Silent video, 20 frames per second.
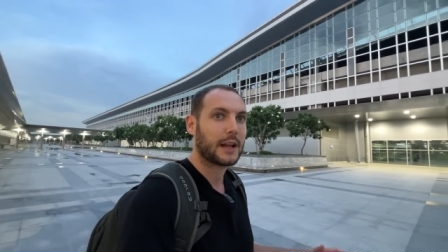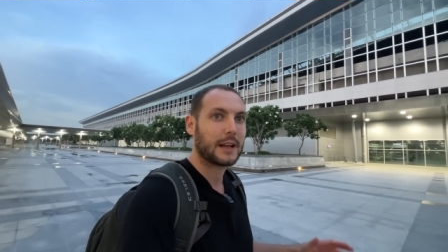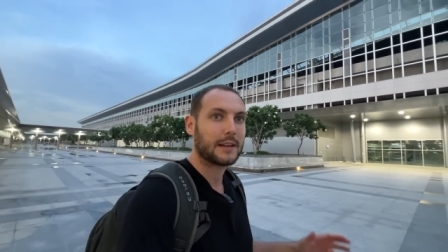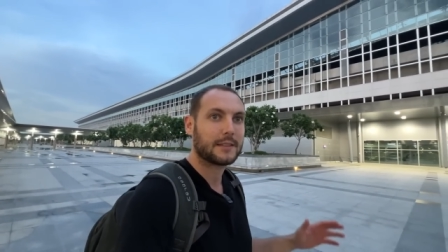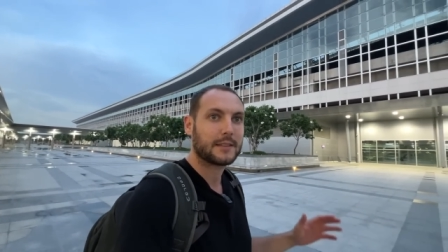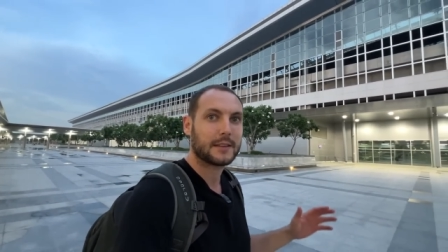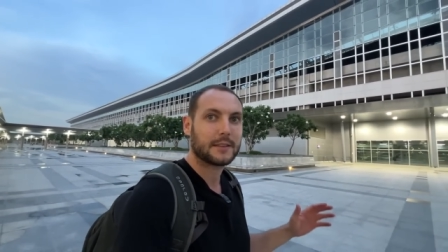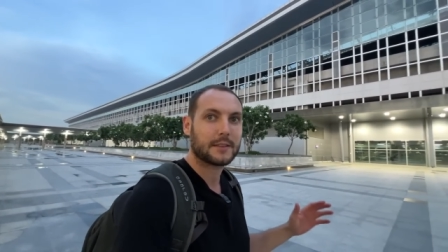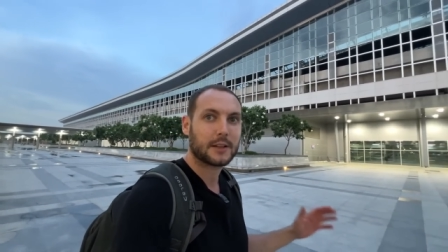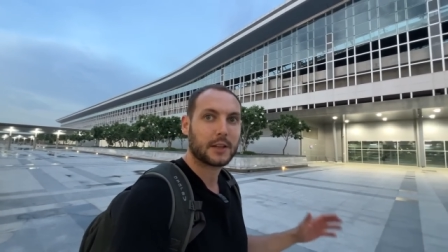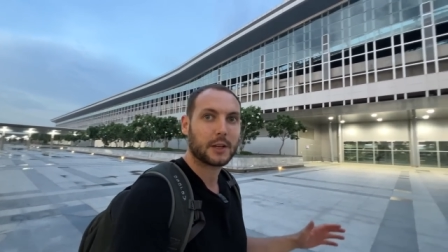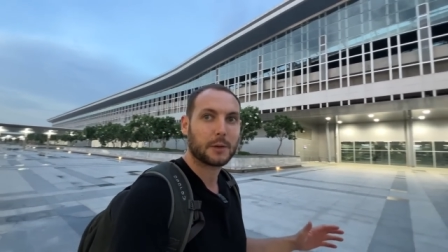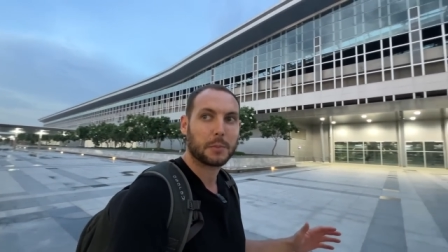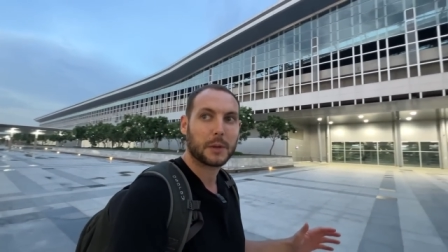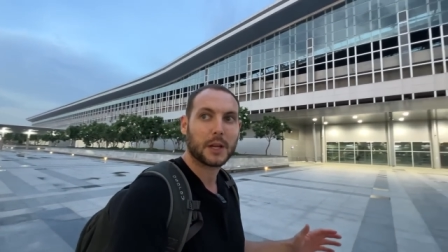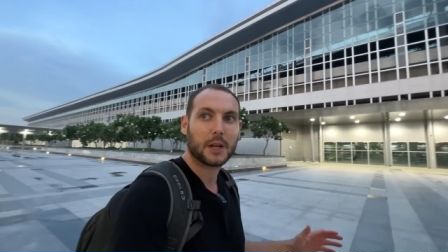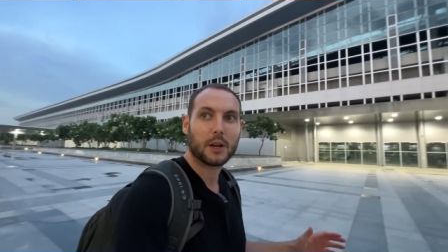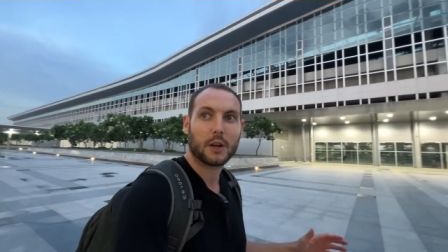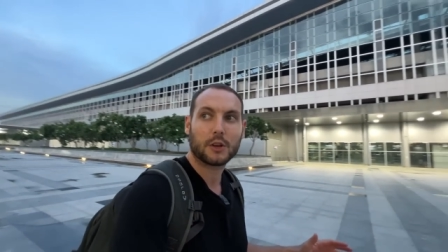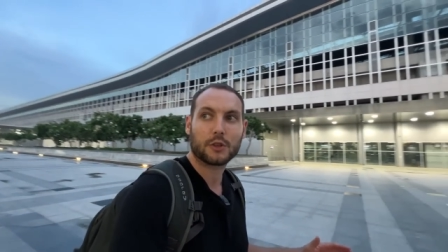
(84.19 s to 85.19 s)
as it's going to
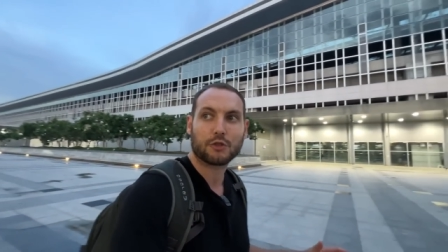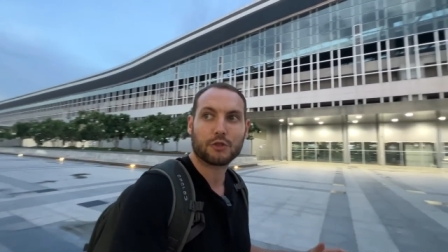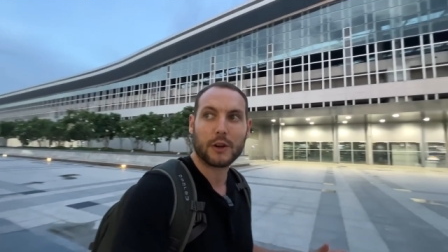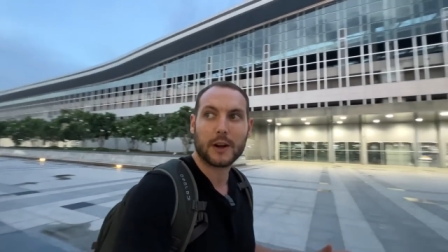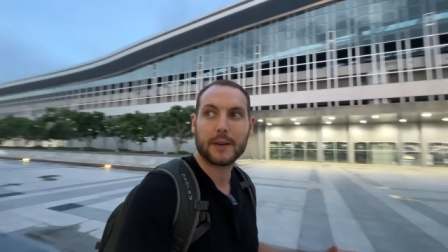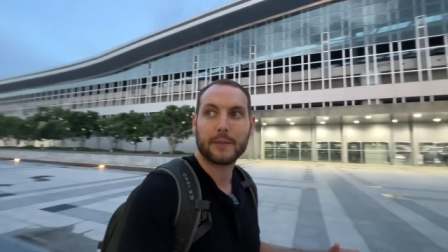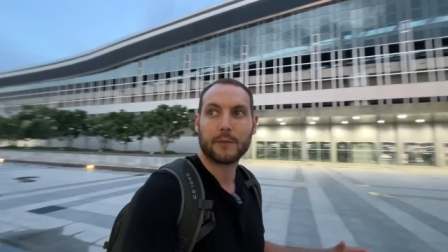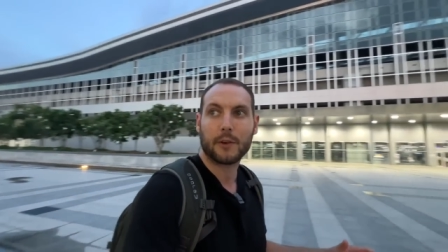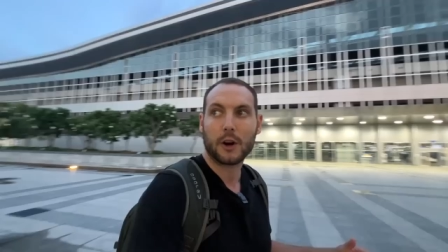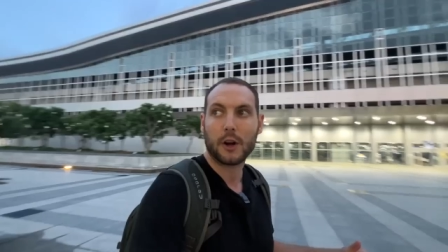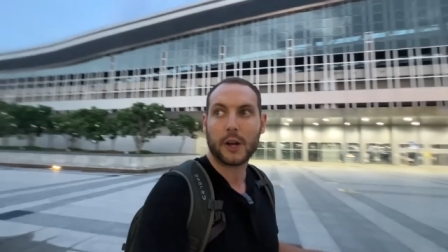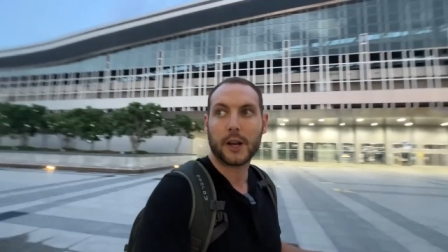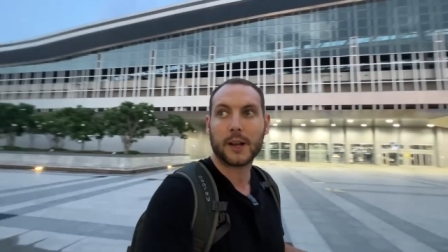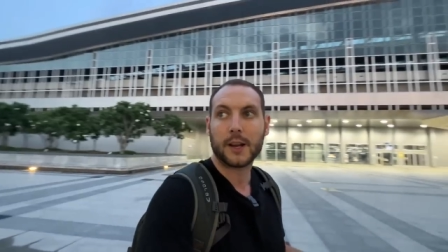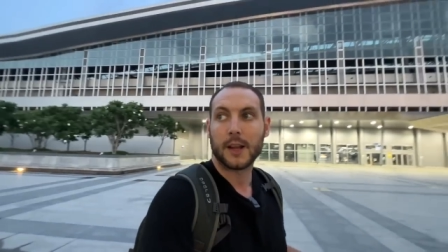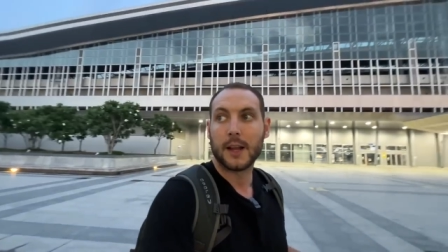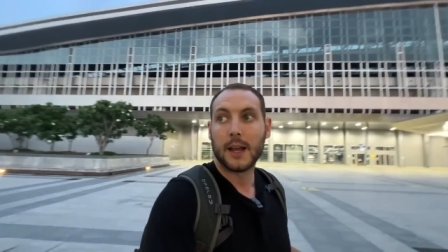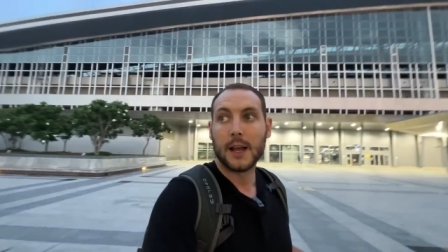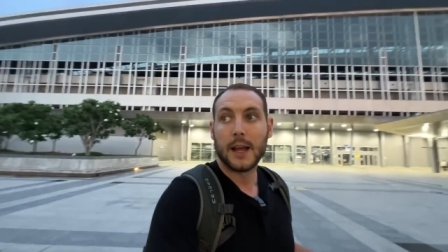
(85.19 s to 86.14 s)
be a long train ride.